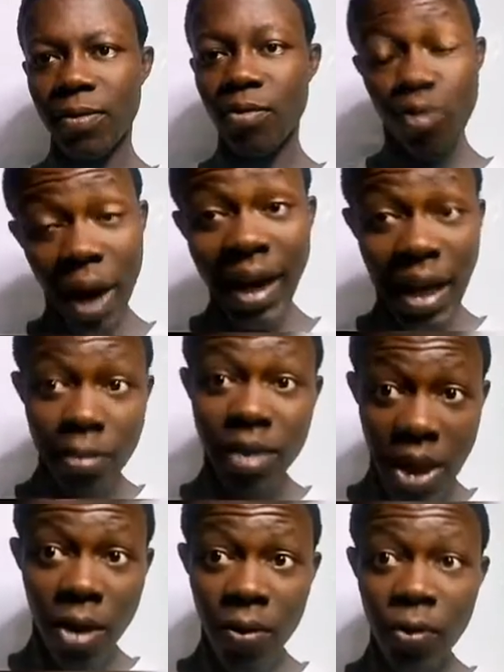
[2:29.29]
Buhari
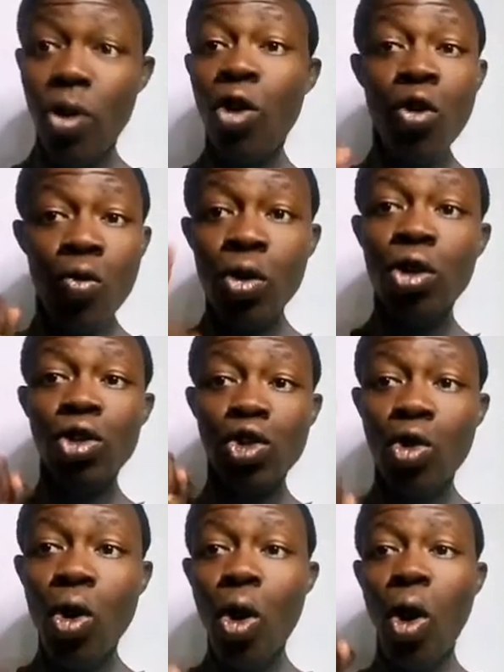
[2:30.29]
himself
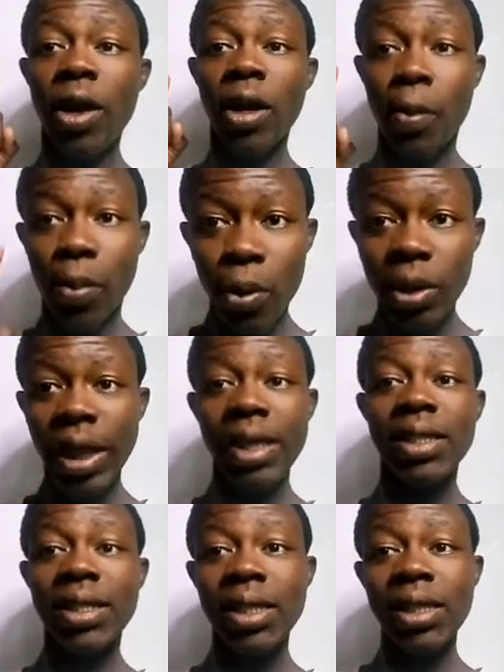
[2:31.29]
wouldn't go on a
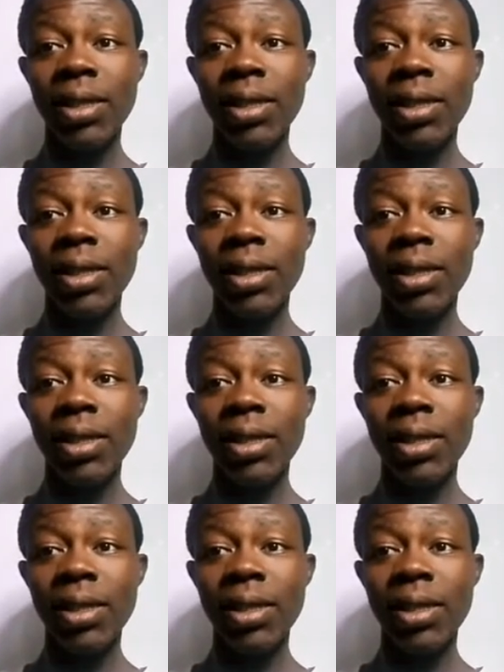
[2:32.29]
protest